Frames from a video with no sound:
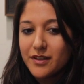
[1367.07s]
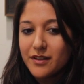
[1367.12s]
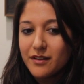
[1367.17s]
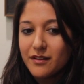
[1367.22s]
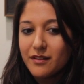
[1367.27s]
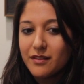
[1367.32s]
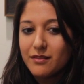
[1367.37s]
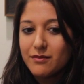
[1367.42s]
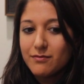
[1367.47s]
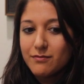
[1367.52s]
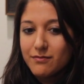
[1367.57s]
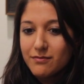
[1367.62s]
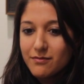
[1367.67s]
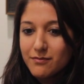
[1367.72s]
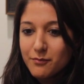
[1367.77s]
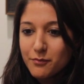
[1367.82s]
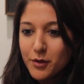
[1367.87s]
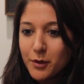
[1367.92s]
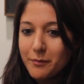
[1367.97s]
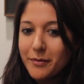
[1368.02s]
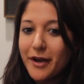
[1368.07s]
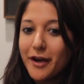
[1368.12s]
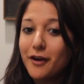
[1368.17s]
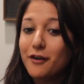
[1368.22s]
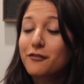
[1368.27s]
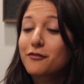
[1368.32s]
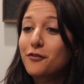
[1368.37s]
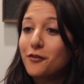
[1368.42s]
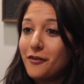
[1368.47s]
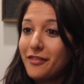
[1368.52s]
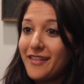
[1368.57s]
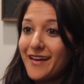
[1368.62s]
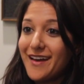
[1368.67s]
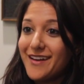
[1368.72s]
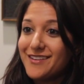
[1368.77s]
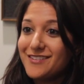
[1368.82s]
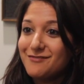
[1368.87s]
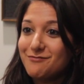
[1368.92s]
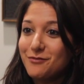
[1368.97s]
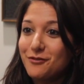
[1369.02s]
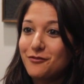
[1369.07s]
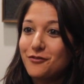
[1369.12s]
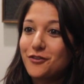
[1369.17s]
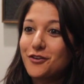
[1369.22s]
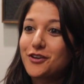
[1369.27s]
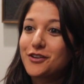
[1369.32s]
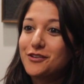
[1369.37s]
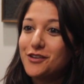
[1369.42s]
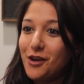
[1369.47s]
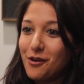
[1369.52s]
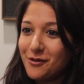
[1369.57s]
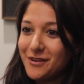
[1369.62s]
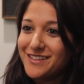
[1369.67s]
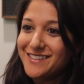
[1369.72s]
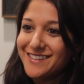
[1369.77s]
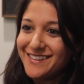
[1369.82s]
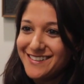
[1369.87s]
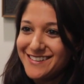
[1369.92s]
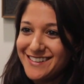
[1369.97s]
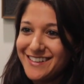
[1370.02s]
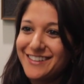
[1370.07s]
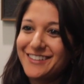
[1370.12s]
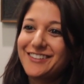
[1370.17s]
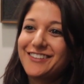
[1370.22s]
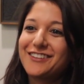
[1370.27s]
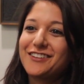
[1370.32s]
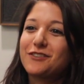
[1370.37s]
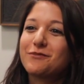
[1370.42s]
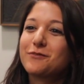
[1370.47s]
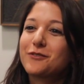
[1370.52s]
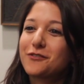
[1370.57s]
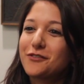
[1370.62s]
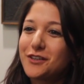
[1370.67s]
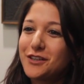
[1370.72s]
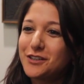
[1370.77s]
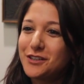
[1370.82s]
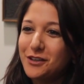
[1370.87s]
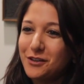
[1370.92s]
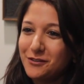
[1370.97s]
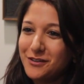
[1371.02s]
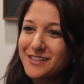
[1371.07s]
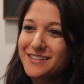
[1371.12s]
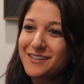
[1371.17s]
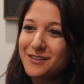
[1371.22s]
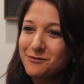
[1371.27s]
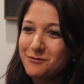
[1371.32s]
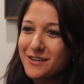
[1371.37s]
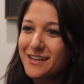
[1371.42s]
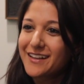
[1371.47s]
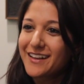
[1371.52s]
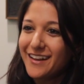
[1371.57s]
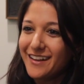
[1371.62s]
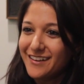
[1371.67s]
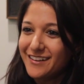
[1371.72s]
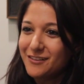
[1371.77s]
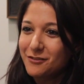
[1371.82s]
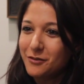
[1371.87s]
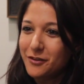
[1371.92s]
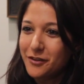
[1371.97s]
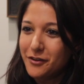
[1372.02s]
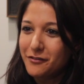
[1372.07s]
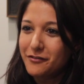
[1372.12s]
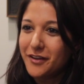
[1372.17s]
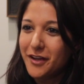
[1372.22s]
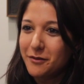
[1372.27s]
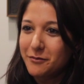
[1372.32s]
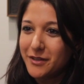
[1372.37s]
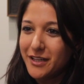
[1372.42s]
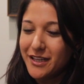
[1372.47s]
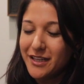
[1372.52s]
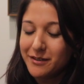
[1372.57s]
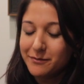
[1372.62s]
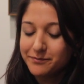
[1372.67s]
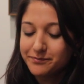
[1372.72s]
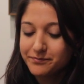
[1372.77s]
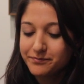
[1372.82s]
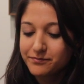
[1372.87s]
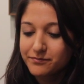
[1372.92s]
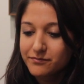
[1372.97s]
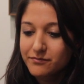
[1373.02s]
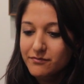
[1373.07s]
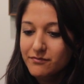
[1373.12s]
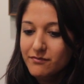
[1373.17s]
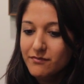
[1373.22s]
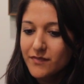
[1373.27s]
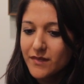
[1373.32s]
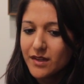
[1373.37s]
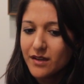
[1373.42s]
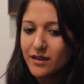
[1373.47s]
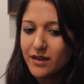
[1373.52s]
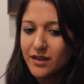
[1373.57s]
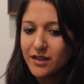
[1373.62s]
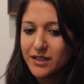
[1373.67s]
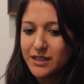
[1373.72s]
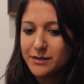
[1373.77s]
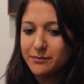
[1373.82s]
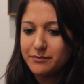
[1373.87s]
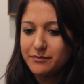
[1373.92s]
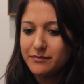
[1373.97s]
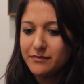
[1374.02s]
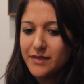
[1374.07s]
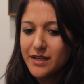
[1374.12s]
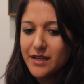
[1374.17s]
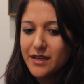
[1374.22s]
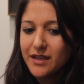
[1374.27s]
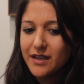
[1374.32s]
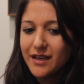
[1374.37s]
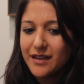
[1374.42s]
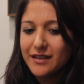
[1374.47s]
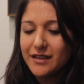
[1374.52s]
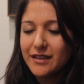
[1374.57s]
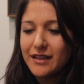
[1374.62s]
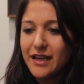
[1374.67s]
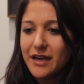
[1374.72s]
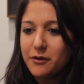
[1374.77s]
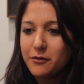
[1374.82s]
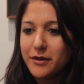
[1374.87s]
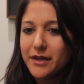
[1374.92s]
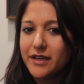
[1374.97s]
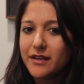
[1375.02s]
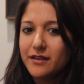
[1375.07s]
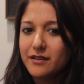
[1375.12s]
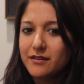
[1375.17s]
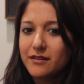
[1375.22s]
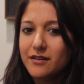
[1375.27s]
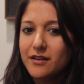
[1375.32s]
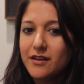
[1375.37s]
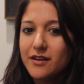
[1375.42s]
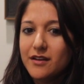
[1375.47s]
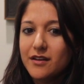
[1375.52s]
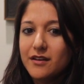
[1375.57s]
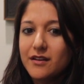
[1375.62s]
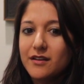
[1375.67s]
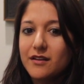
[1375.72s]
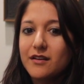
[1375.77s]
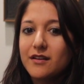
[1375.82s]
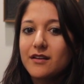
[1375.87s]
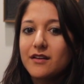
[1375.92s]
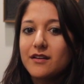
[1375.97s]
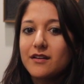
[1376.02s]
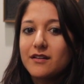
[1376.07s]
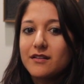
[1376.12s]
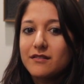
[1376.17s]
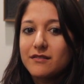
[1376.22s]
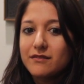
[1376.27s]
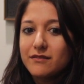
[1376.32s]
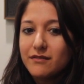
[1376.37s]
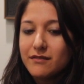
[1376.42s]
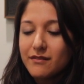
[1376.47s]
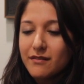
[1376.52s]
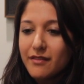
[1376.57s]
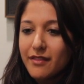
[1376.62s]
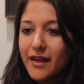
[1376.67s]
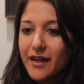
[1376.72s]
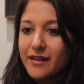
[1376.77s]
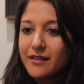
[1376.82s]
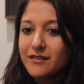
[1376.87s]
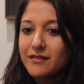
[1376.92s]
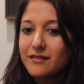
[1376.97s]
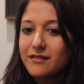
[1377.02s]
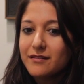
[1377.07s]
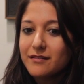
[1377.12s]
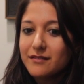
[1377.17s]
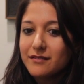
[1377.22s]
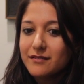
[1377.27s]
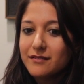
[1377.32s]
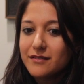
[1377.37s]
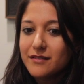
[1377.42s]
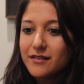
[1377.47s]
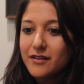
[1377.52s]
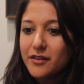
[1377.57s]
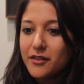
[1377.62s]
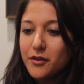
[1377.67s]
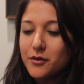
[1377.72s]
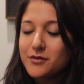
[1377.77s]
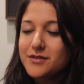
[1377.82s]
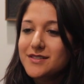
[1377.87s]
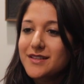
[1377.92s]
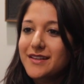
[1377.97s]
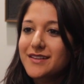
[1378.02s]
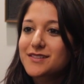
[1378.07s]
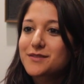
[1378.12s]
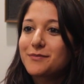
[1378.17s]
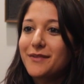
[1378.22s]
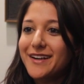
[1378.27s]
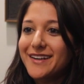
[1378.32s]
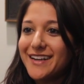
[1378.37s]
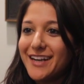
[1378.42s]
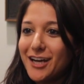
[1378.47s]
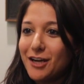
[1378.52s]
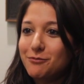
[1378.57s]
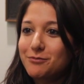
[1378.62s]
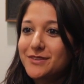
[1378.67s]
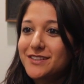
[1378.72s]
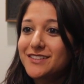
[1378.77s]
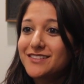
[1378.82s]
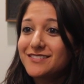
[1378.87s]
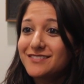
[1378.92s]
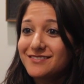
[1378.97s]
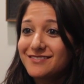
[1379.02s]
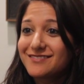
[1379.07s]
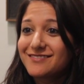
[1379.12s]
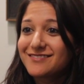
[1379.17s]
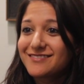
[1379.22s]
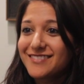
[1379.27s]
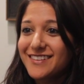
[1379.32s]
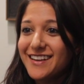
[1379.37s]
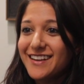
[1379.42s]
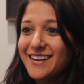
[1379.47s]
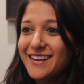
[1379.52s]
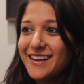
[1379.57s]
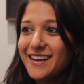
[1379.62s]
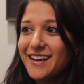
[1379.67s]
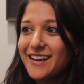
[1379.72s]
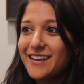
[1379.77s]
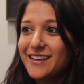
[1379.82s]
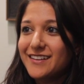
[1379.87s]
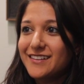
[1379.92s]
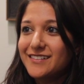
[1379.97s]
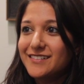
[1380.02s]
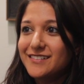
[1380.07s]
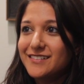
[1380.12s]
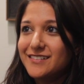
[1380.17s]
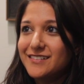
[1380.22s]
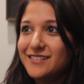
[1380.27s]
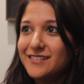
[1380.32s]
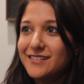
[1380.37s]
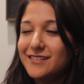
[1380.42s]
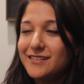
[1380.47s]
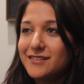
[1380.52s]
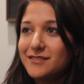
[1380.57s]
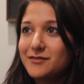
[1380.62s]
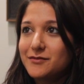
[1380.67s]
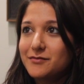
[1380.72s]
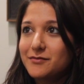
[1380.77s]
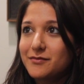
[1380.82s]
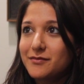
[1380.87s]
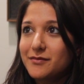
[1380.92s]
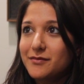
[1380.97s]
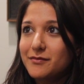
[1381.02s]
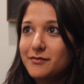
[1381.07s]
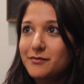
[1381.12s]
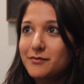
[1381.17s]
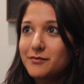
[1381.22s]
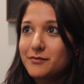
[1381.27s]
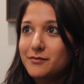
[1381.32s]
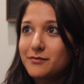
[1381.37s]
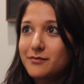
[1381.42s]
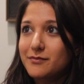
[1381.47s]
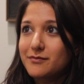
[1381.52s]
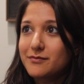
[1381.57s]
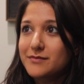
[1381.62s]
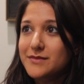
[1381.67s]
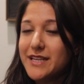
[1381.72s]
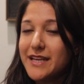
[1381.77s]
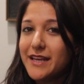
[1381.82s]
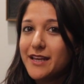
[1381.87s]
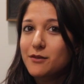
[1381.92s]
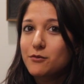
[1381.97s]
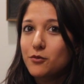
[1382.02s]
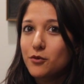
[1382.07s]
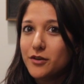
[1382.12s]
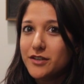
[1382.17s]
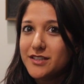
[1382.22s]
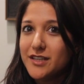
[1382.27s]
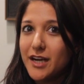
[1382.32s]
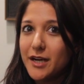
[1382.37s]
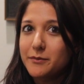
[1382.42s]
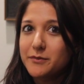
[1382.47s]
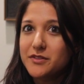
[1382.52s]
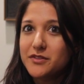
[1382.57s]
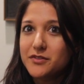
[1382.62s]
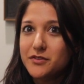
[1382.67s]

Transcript: can prepare for that before you go into the dinner or before you go into the weekend with your family. And allowing that those things might happen, and taking more time